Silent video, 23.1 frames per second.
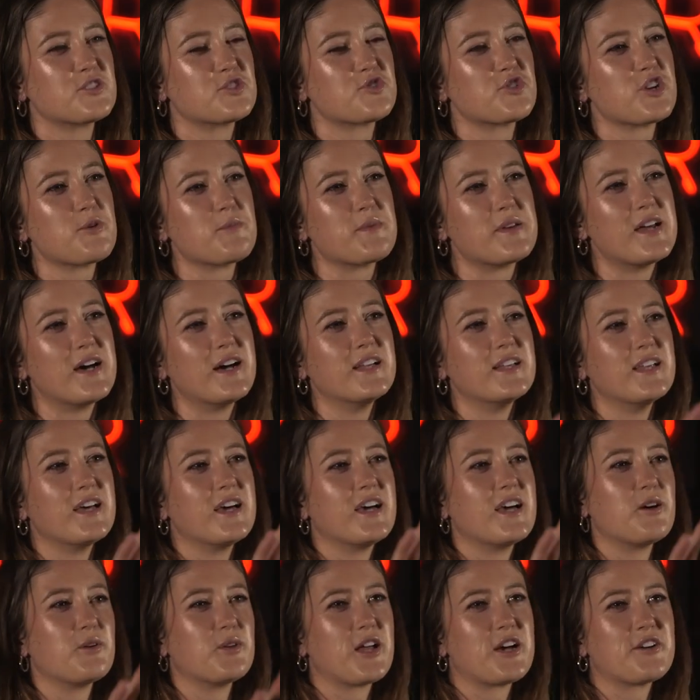The dream in
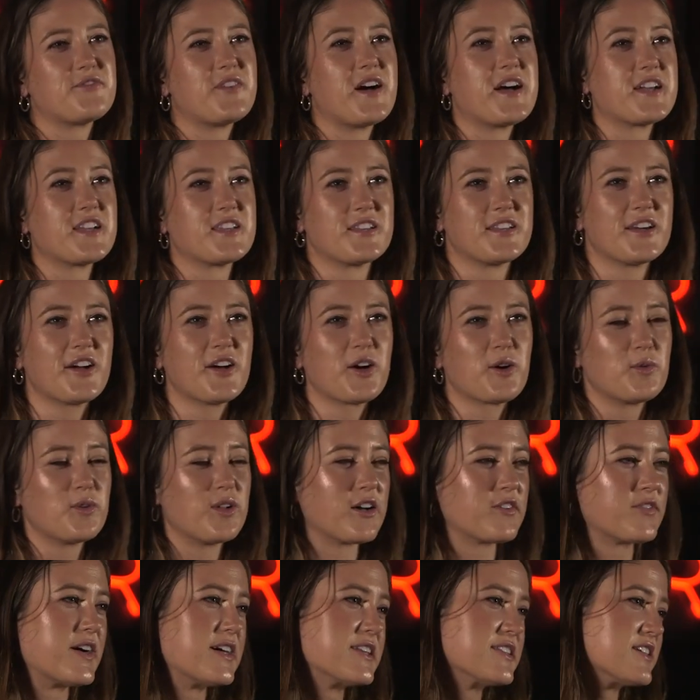LA, will I find it there?
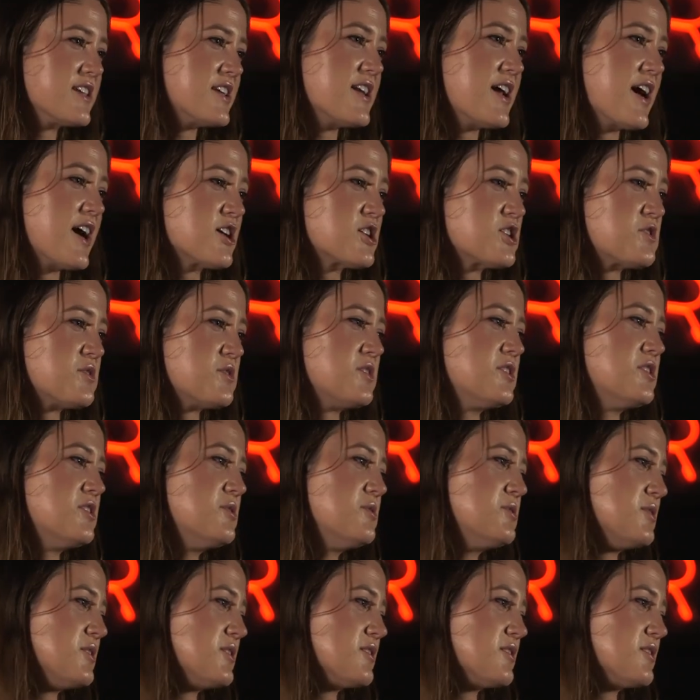Will I find it in Nashville?